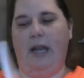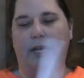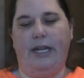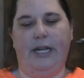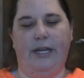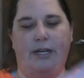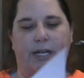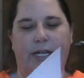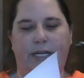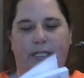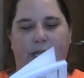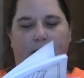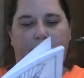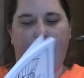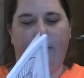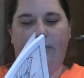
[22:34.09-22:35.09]
of curious
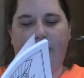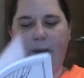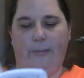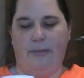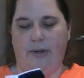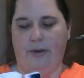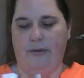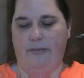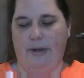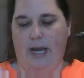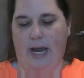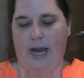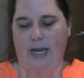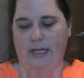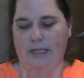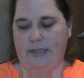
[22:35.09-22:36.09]
how the paper
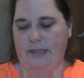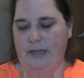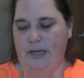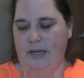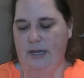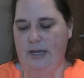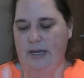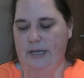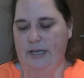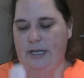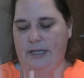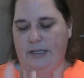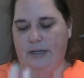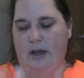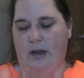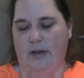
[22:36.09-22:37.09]
reacts.
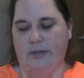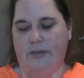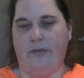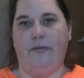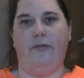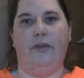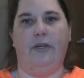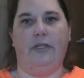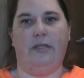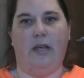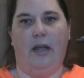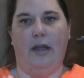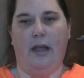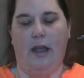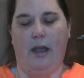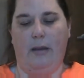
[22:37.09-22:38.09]
This also feels
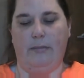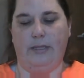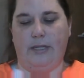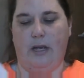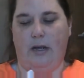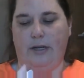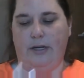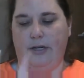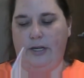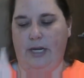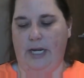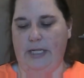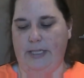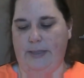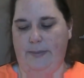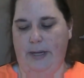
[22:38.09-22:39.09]
like Amazon
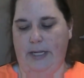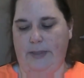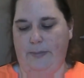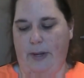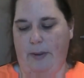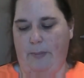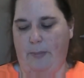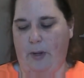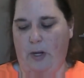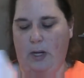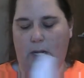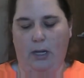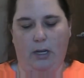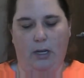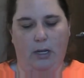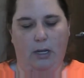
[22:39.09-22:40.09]
Create Space
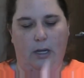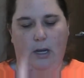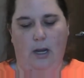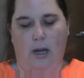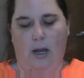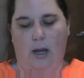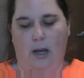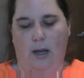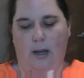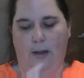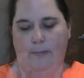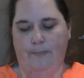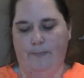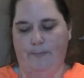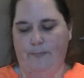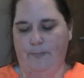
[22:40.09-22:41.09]
paper.
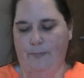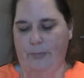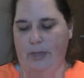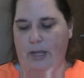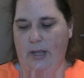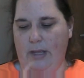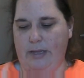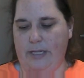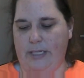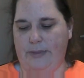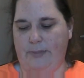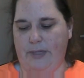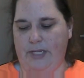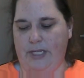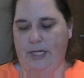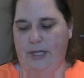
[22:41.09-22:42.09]
Um, In this
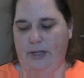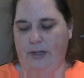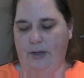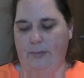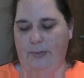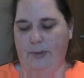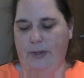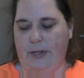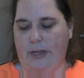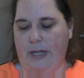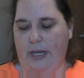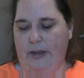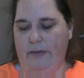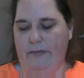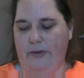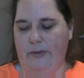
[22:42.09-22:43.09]
particular book, they
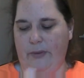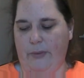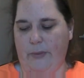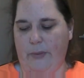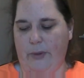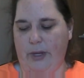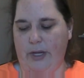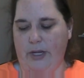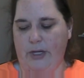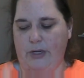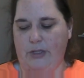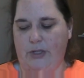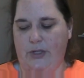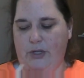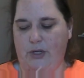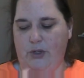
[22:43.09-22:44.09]
give you
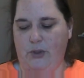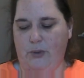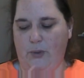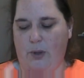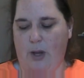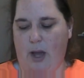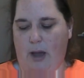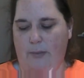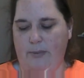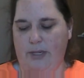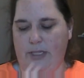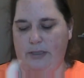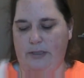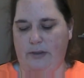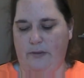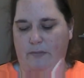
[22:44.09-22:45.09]
two
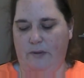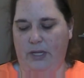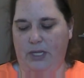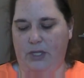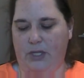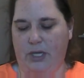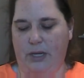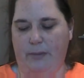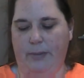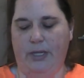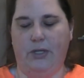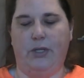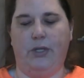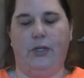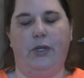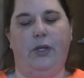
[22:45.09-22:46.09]
copies of each image,
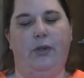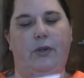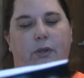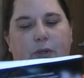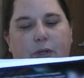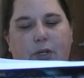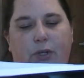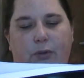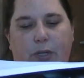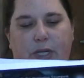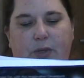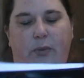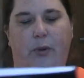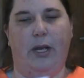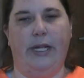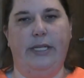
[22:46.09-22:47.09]
so you can do it
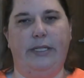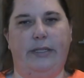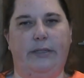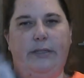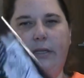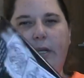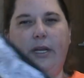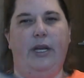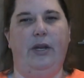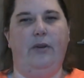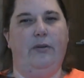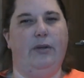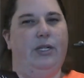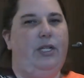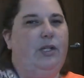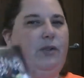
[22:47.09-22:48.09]
twice,
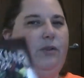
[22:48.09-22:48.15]
which is